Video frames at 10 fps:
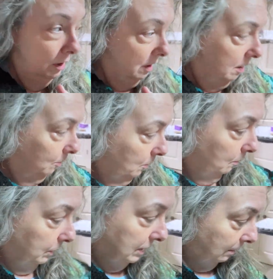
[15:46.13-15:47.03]
Um,
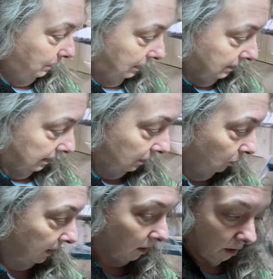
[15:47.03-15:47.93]
but that being said,
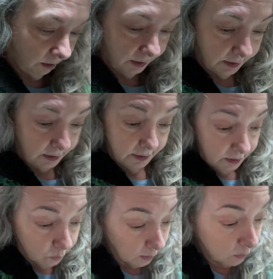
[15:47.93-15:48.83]
Red Heart is easy
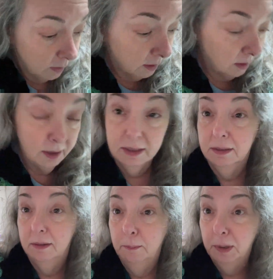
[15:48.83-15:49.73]
to work with.
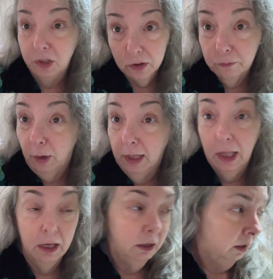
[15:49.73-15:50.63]
It's budget
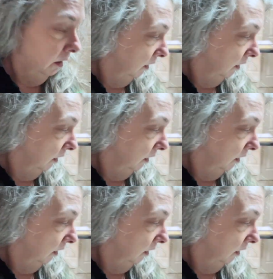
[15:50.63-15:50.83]
friendly.